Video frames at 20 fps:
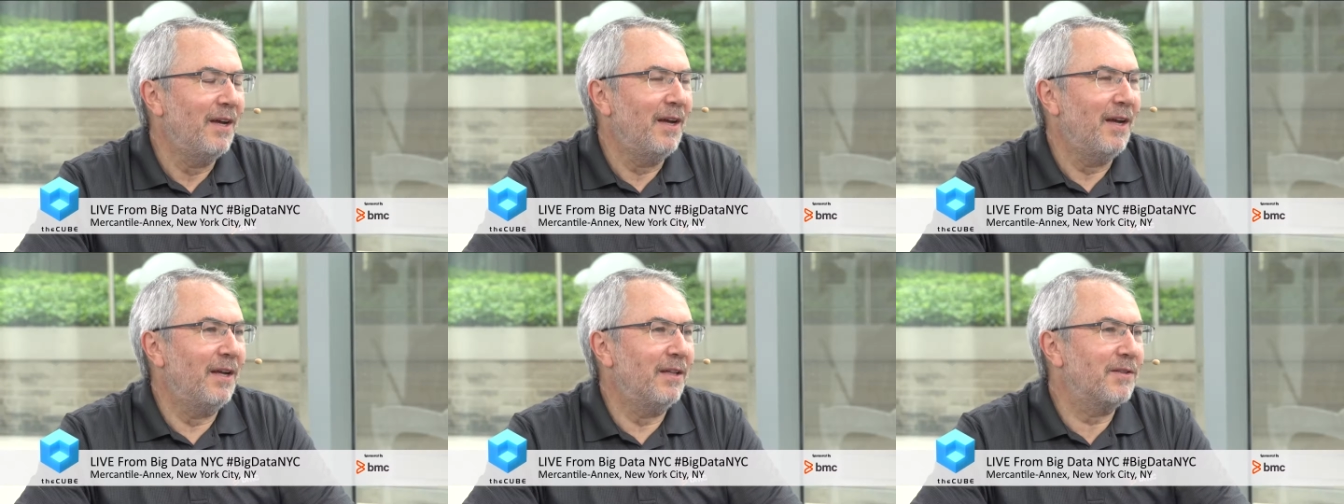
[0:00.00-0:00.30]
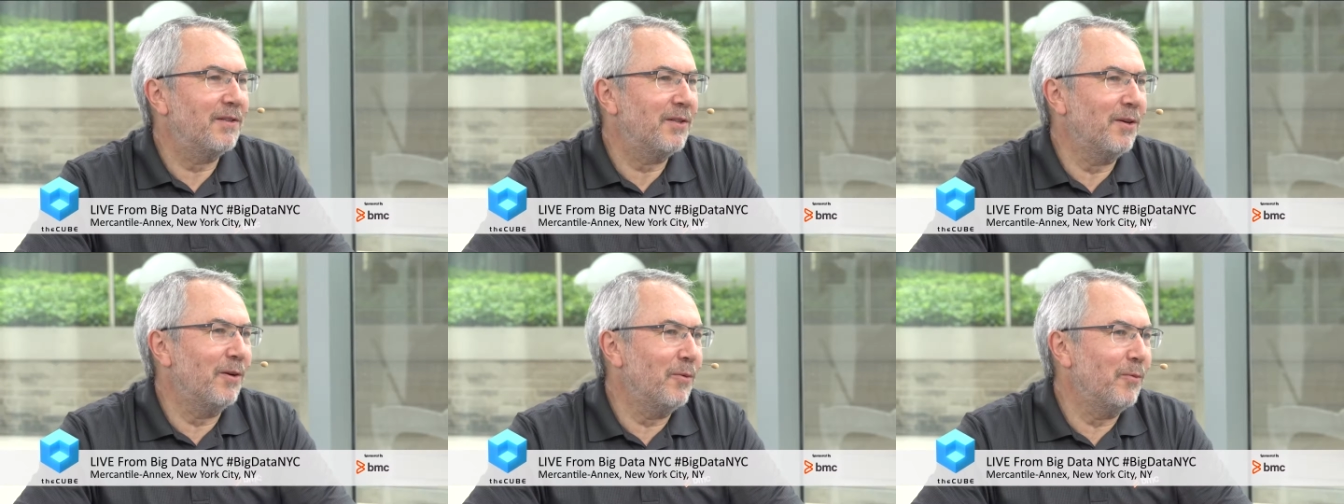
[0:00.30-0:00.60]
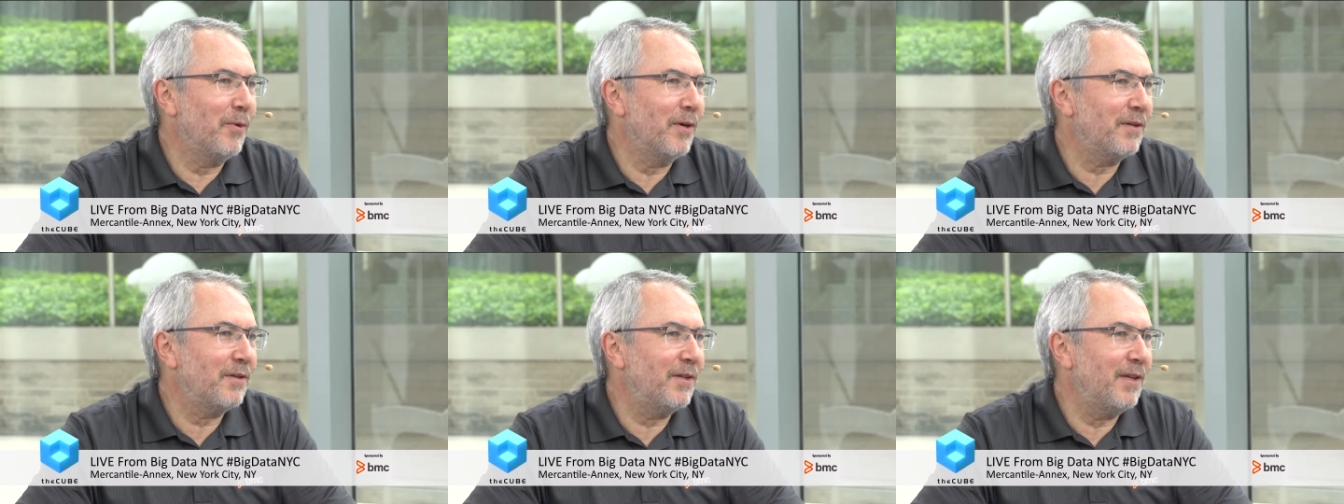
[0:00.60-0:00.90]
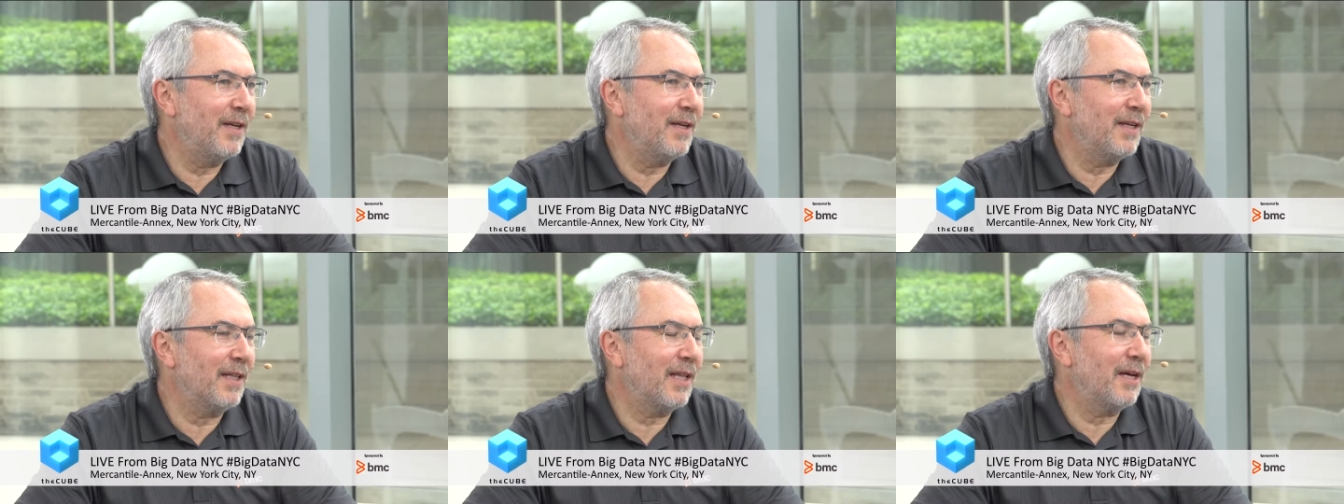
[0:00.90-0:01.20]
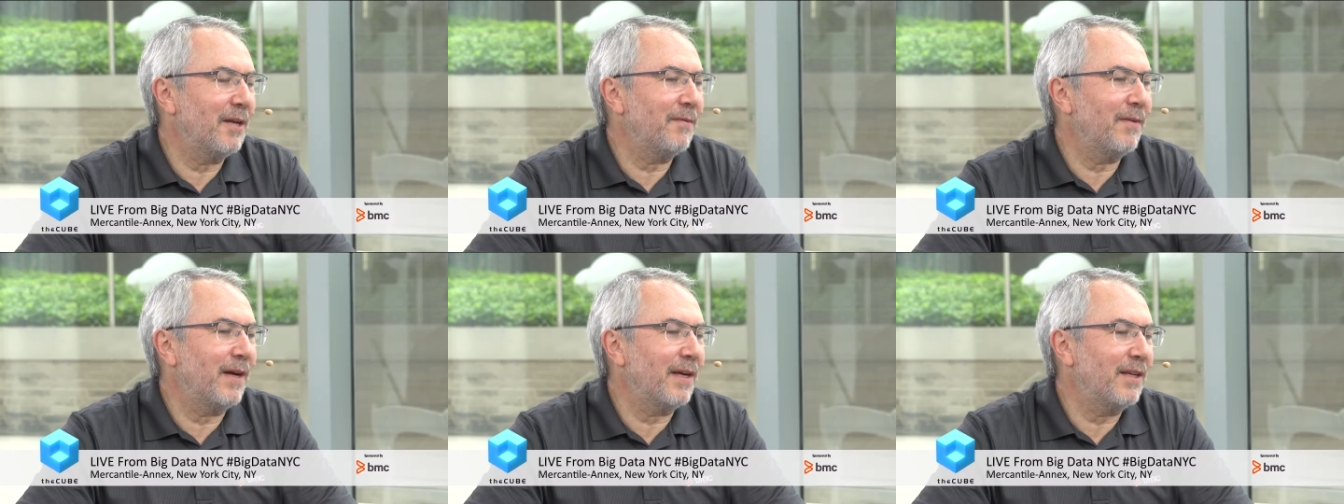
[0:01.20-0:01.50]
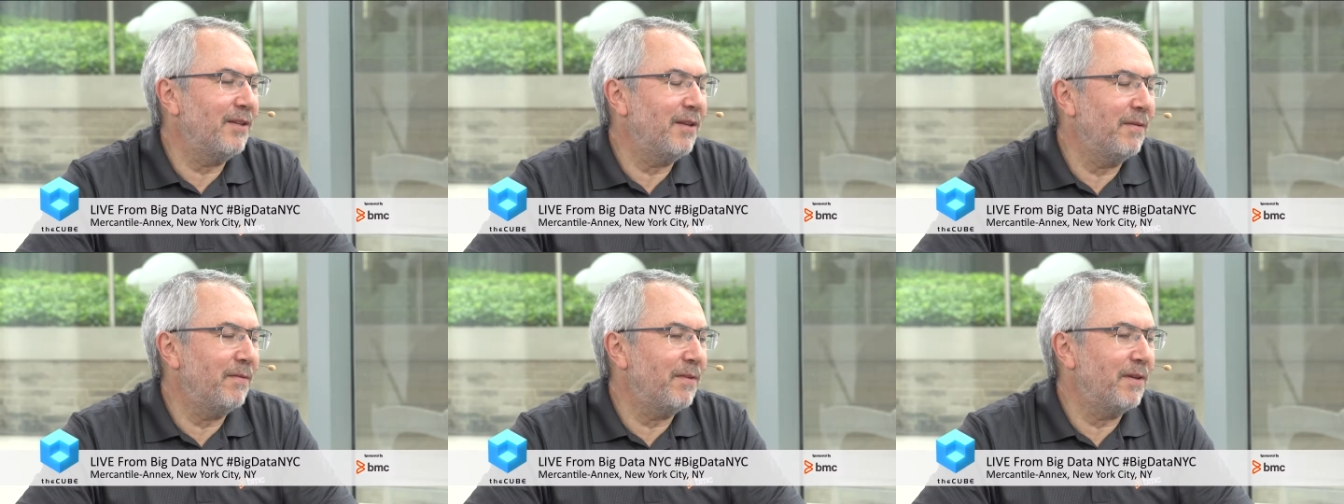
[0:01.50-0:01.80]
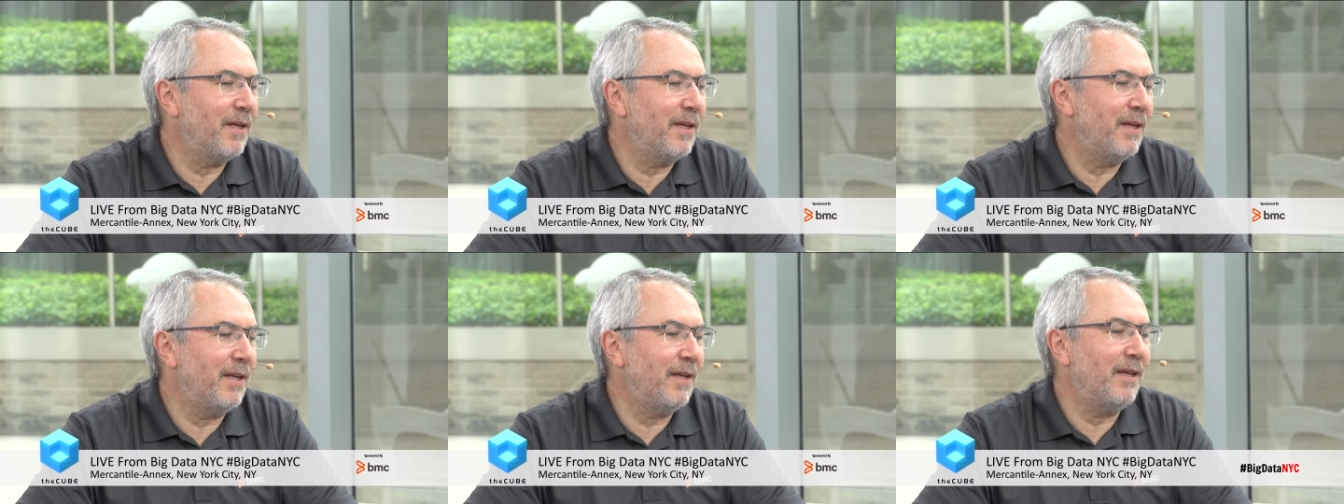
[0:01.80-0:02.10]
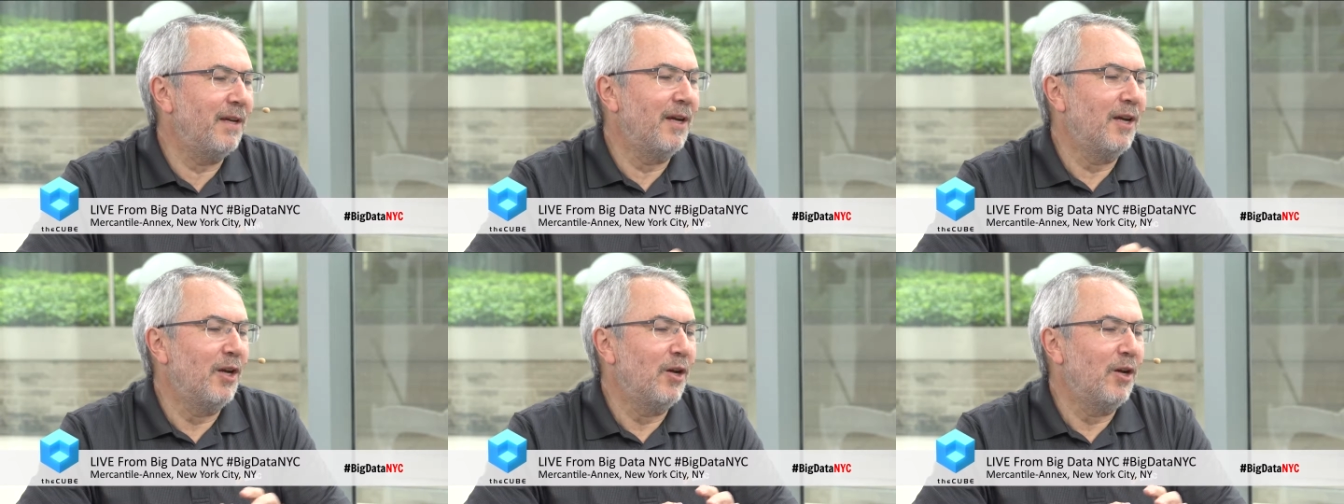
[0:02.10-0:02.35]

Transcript: And so we're seeing a lot of activity